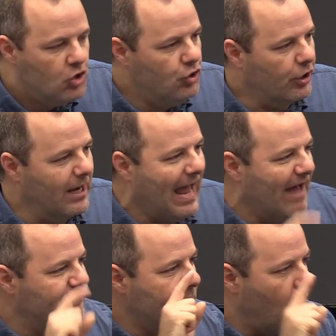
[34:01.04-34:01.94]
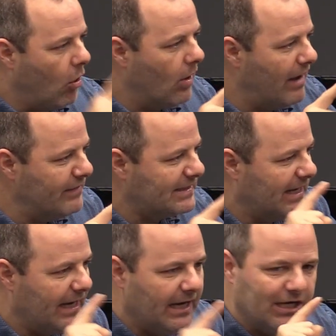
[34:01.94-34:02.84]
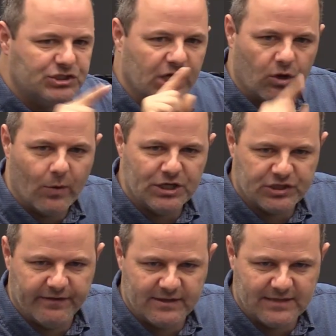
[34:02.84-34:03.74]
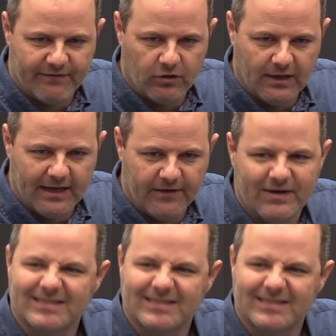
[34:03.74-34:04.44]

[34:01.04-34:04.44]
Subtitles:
You're going to have more of it than any generation that has ever lived.